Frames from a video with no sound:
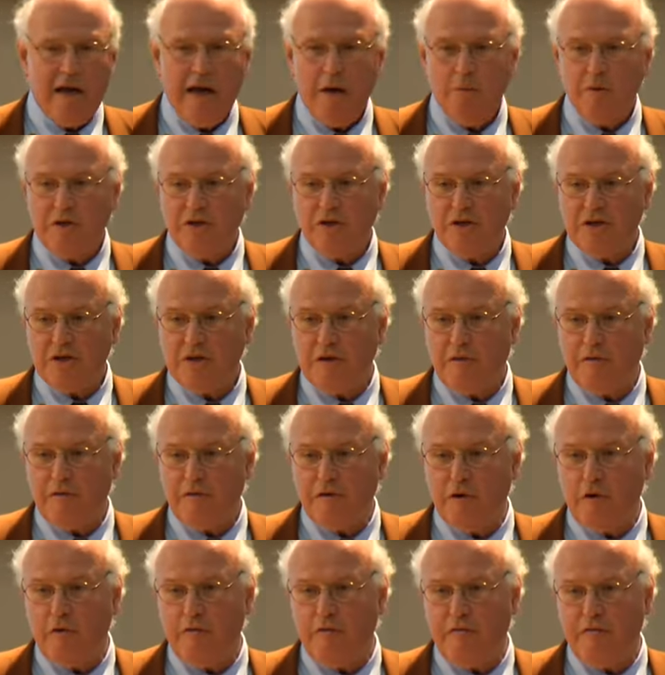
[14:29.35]
it was just a
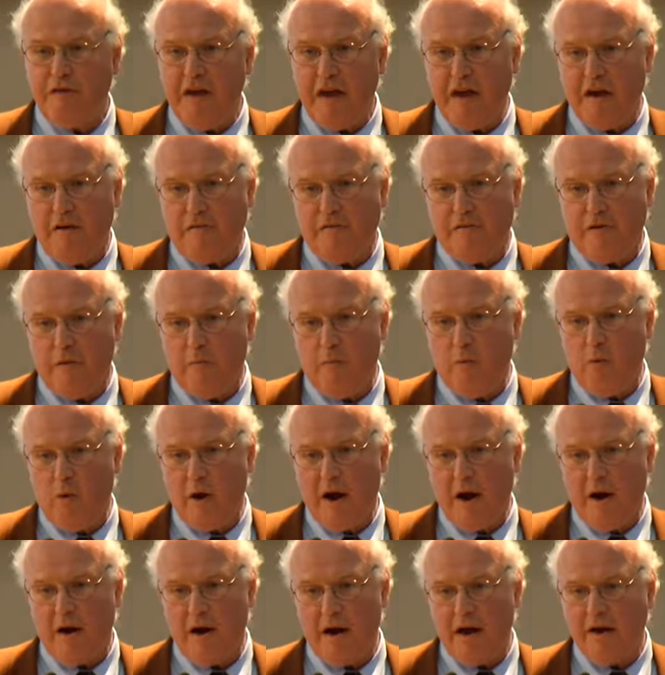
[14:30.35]
few feet from
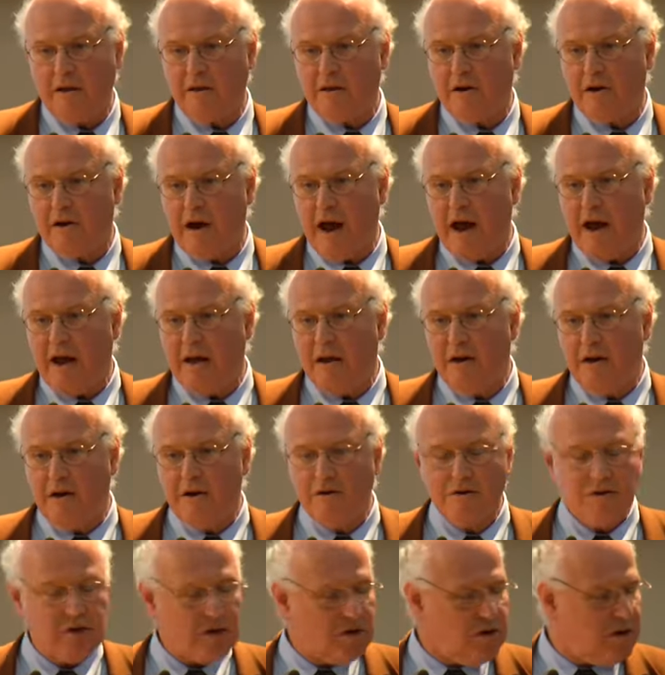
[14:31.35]
where Hitler, eight
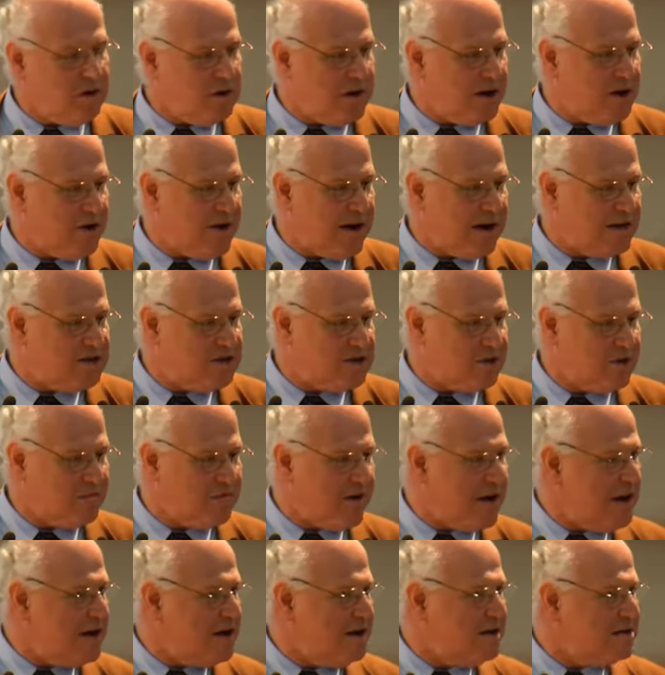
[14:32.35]
years earlier, had
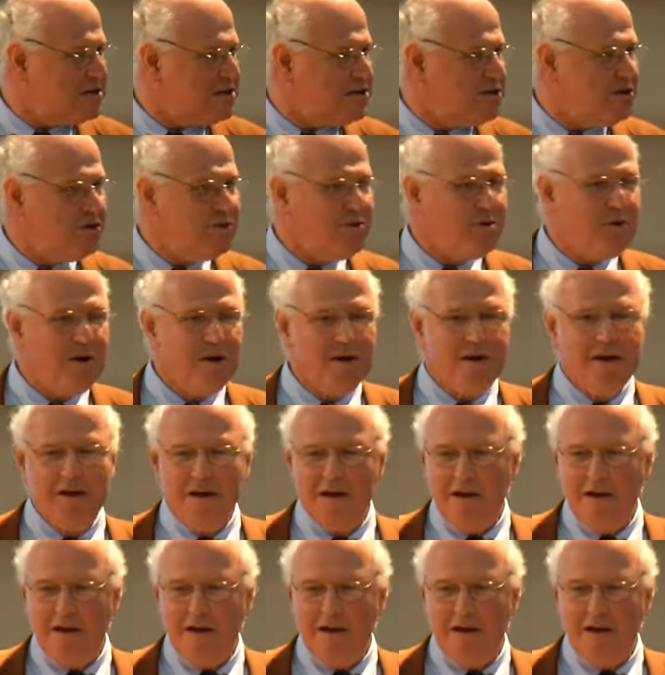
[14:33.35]
surveyed his new